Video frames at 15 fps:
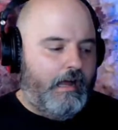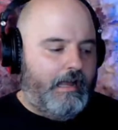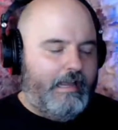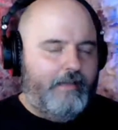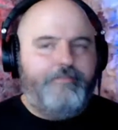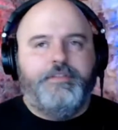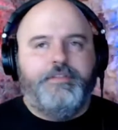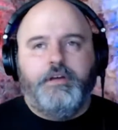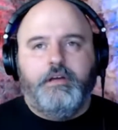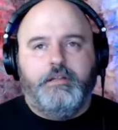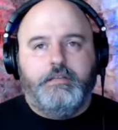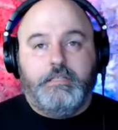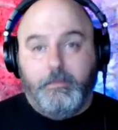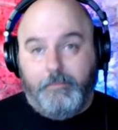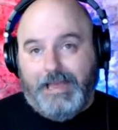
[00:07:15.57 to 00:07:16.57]
if
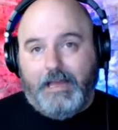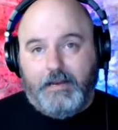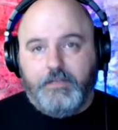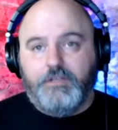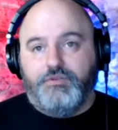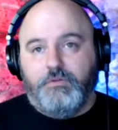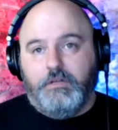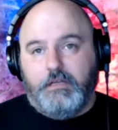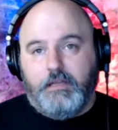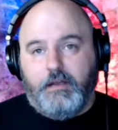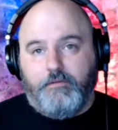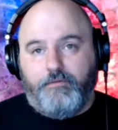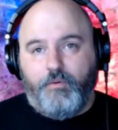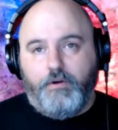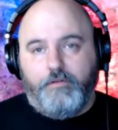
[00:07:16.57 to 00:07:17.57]
the demand is really
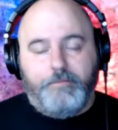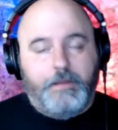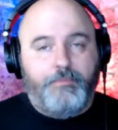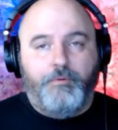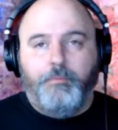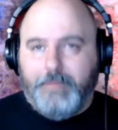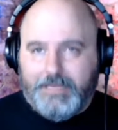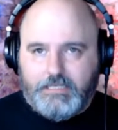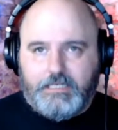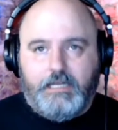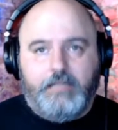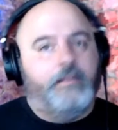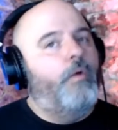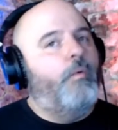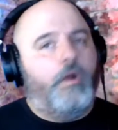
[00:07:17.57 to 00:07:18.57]
there for it, if people missed
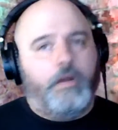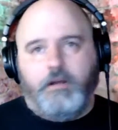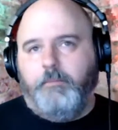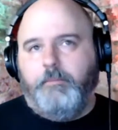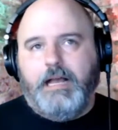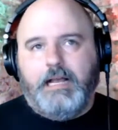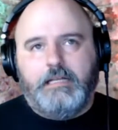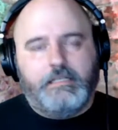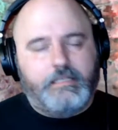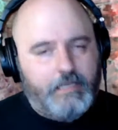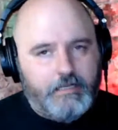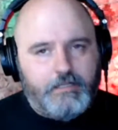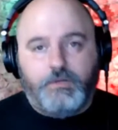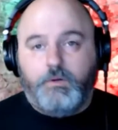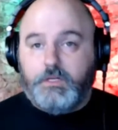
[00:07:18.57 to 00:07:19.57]
it and they want to come back and
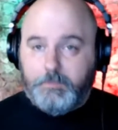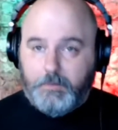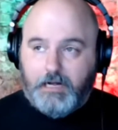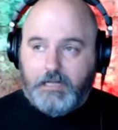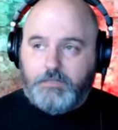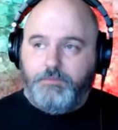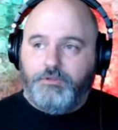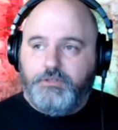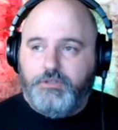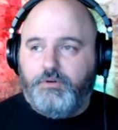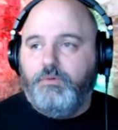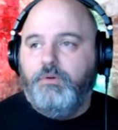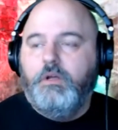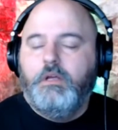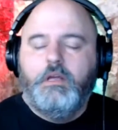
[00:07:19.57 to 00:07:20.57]
see it. So it's possible
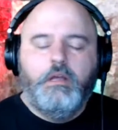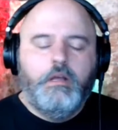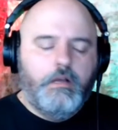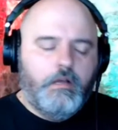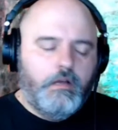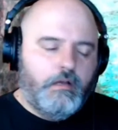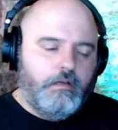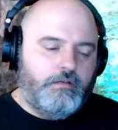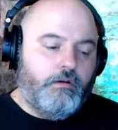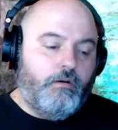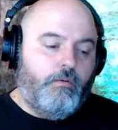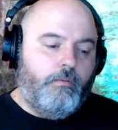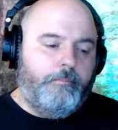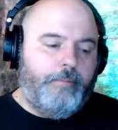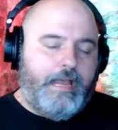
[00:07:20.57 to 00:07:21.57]
too.
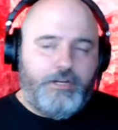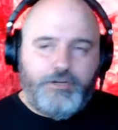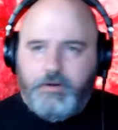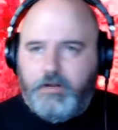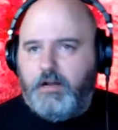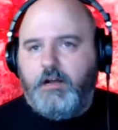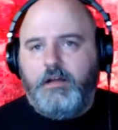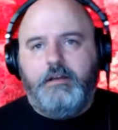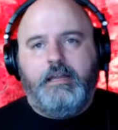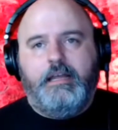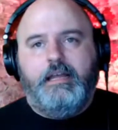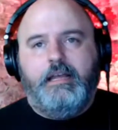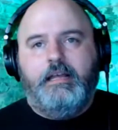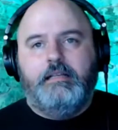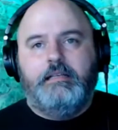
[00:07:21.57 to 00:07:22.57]
So Patreon
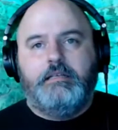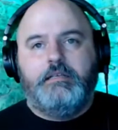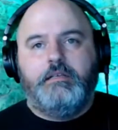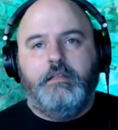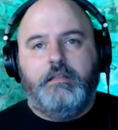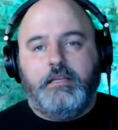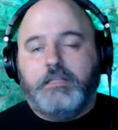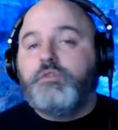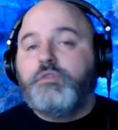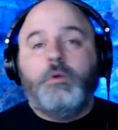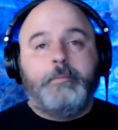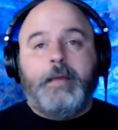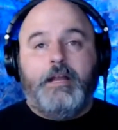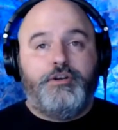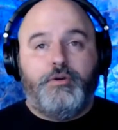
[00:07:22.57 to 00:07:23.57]
this is
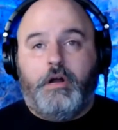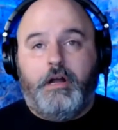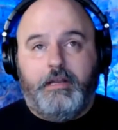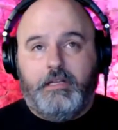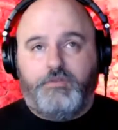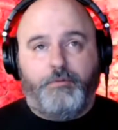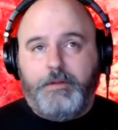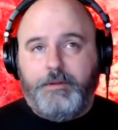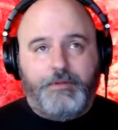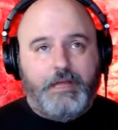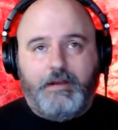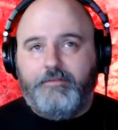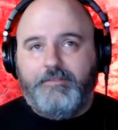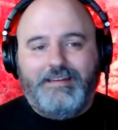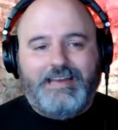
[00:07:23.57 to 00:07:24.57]
what Patreon is for people
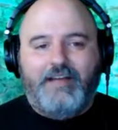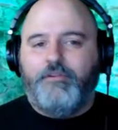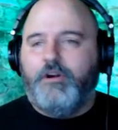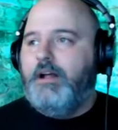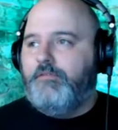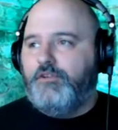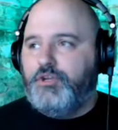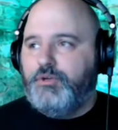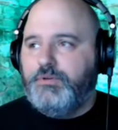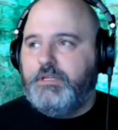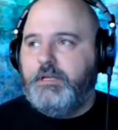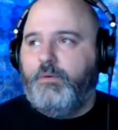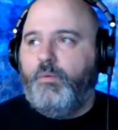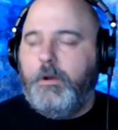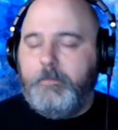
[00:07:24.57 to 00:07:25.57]
that have never, ever
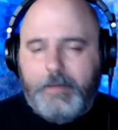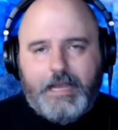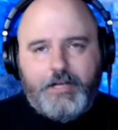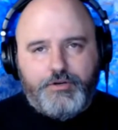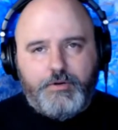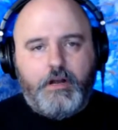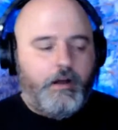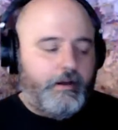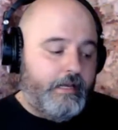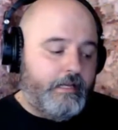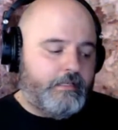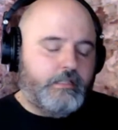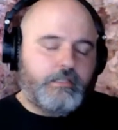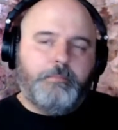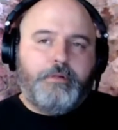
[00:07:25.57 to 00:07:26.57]
used it. What Patreon
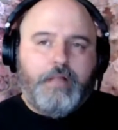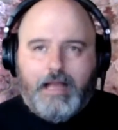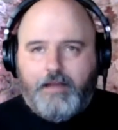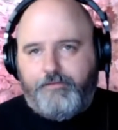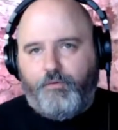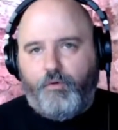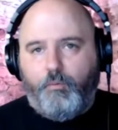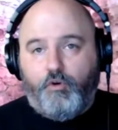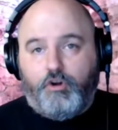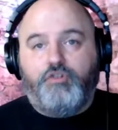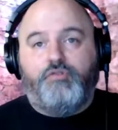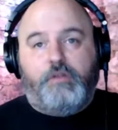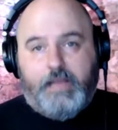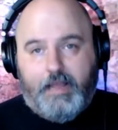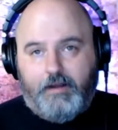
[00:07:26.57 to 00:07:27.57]
is a platform where
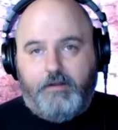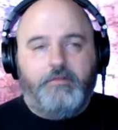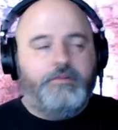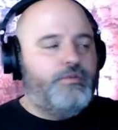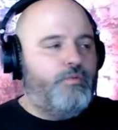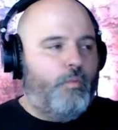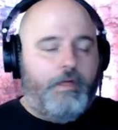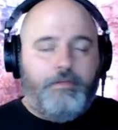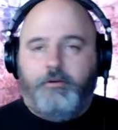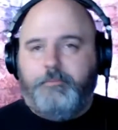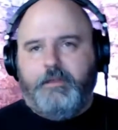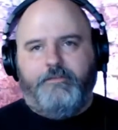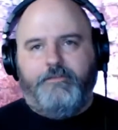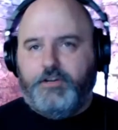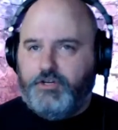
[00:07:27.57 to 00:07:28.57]
creators, whether it
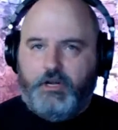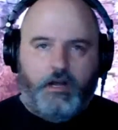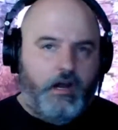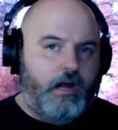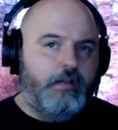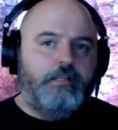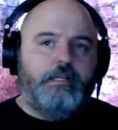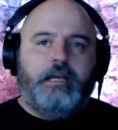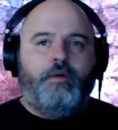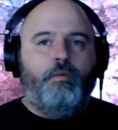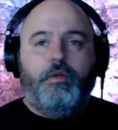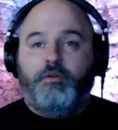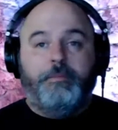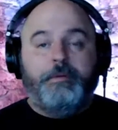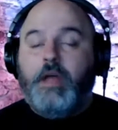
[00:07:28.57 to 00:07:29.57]
be fishing content,
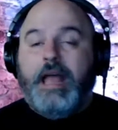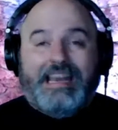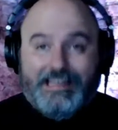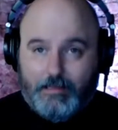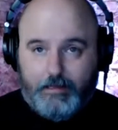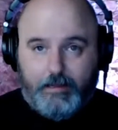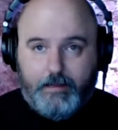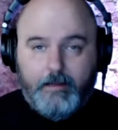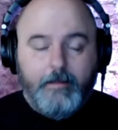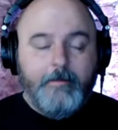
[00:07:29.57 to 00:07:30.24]
whether it be anything,